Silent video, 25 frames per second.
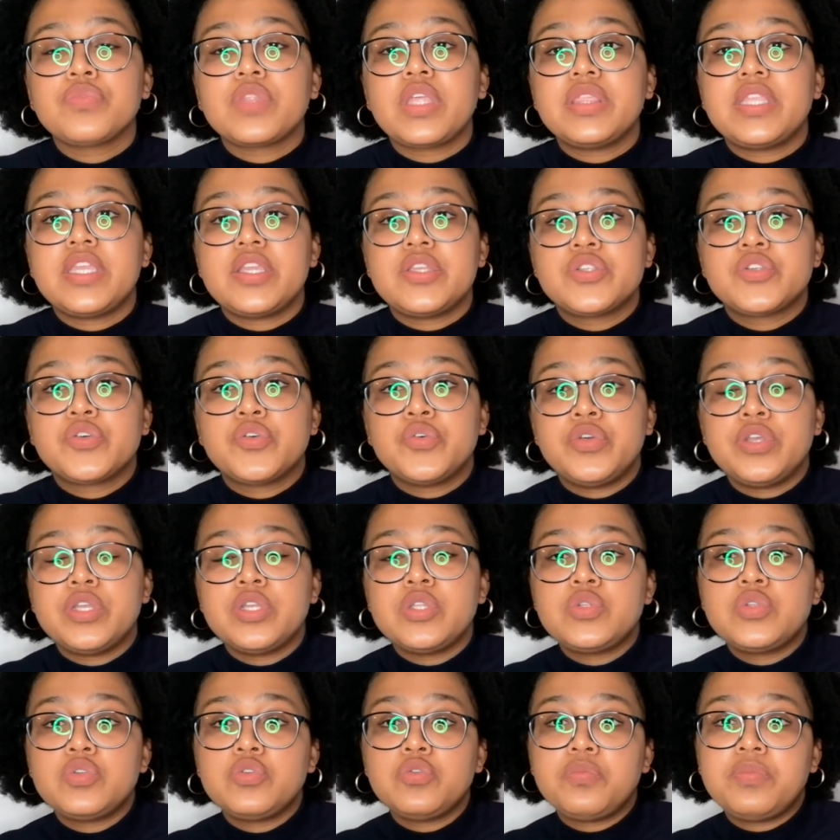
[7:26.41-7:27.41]
There's going
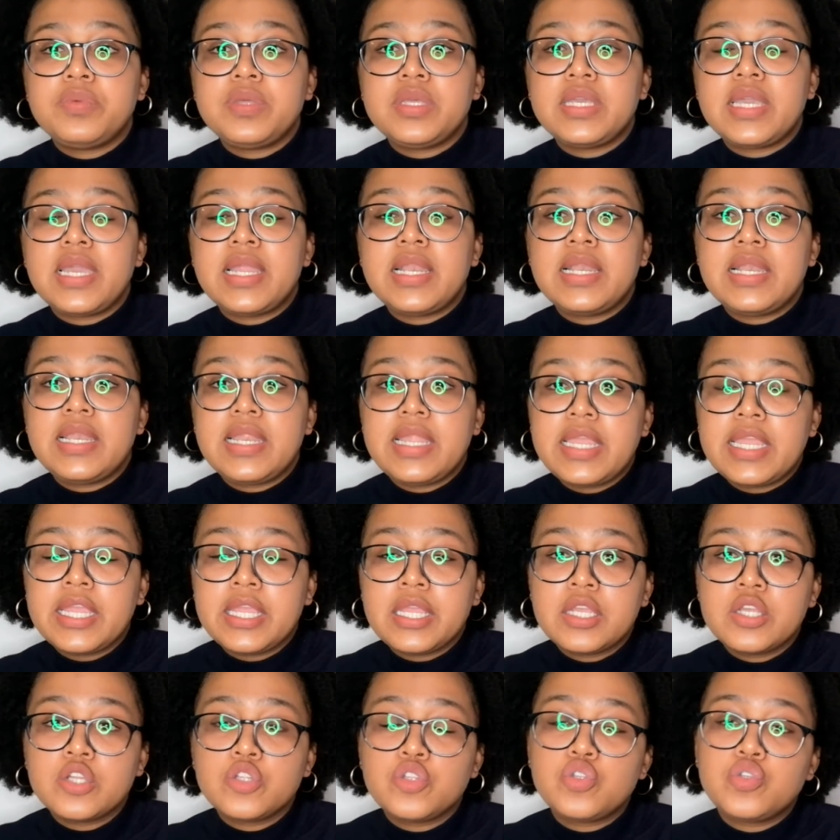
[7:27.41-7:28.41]
to be a
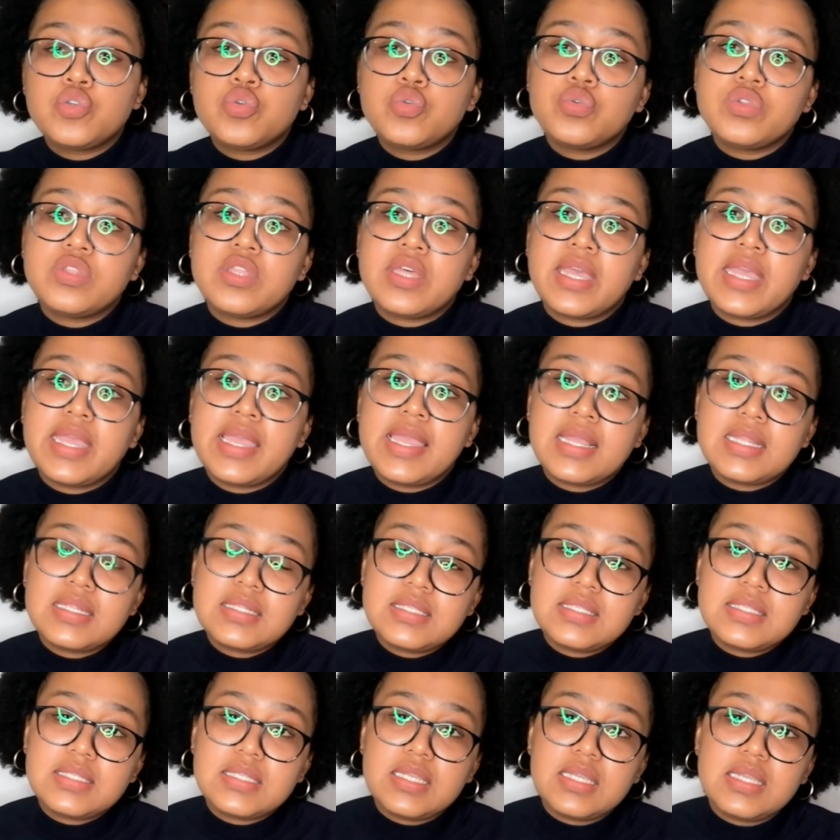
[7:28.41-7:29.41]
link to
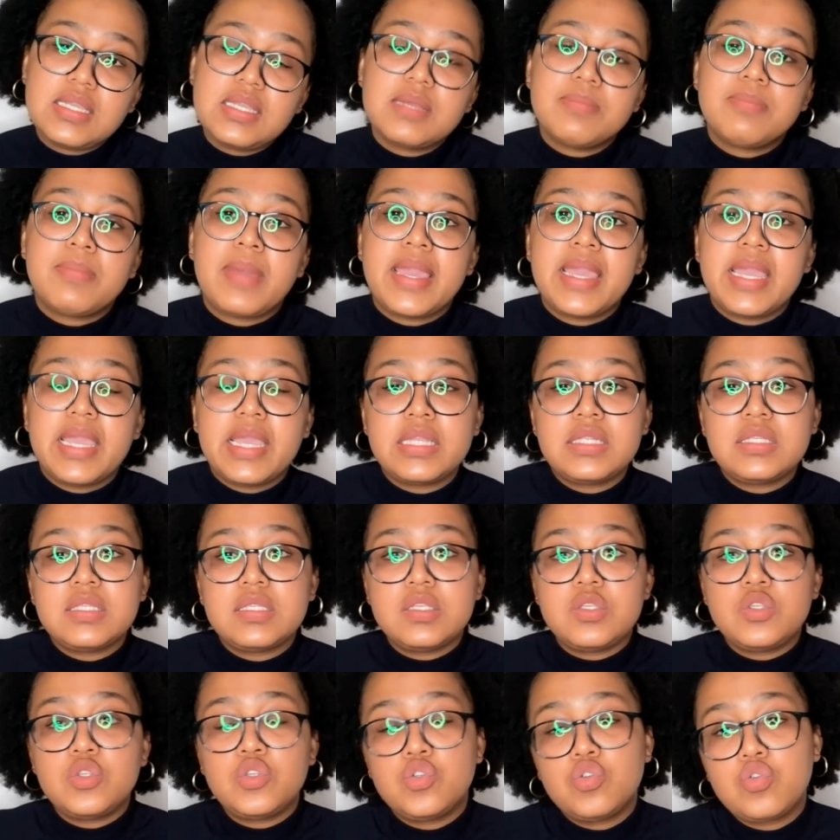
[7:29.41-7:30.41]
my
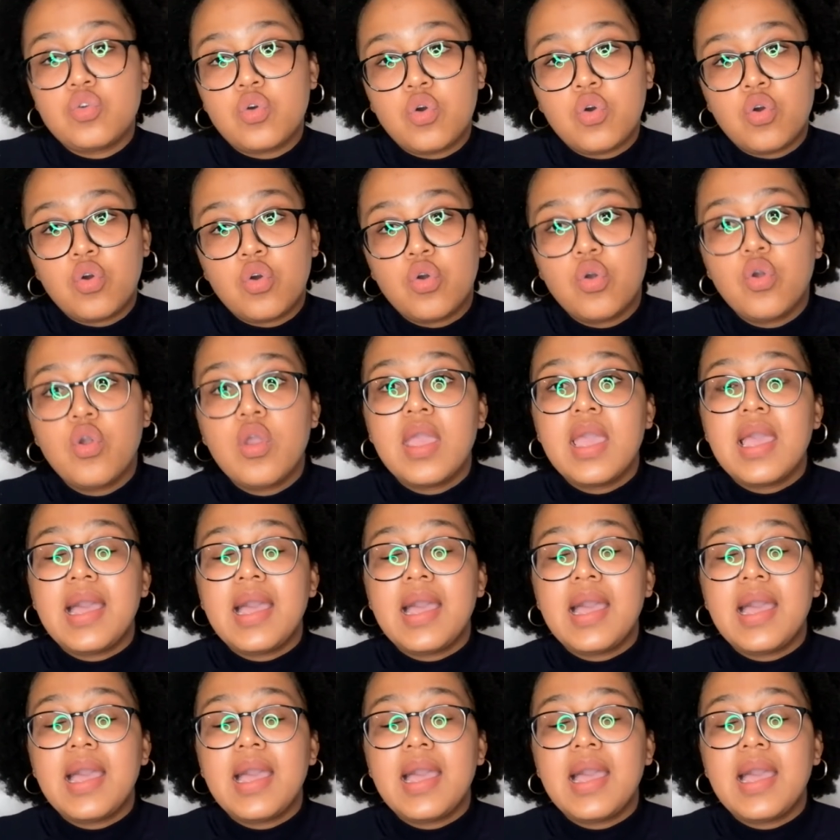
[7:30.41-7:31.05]
Etsy store.